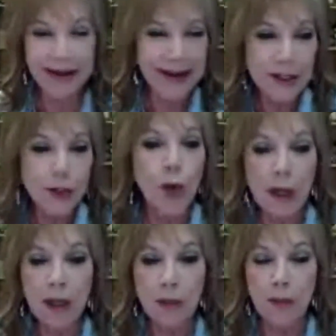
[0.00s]
Now,
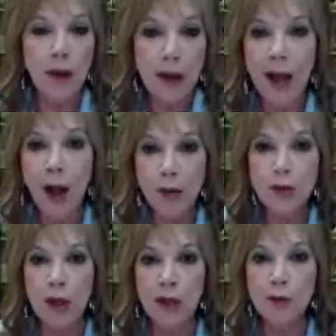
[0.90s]
yes, welcome. I
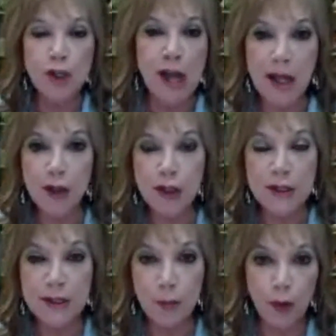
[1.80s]
always welcome
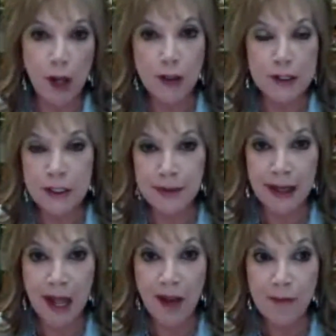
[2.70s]
challenges and projects
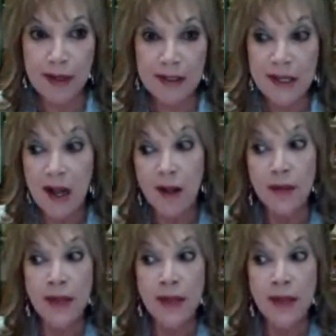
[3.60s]
into my life because